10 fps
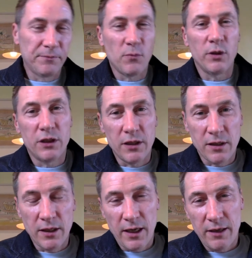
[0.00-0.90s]
which is
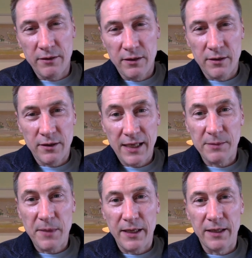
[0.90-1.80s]
going to go to
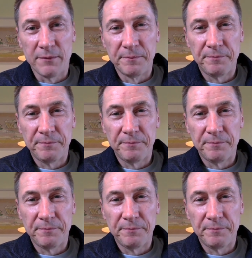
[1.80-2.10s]
Tasmania.